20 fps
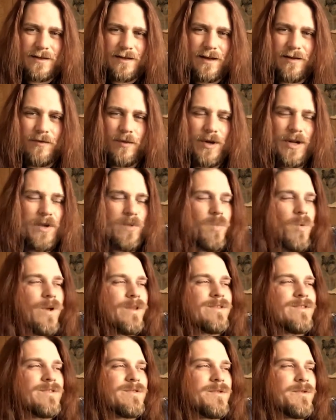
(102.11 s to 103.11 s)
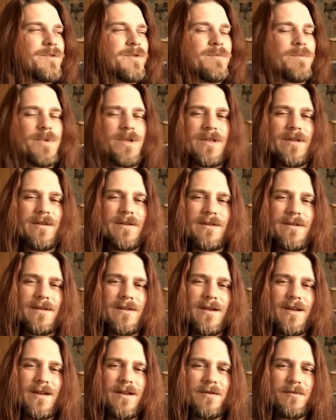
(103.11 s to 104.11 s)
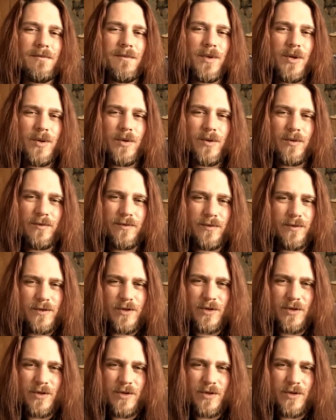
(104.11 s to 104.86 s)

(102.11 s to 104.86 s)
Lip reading: of what he once knew to be beautiful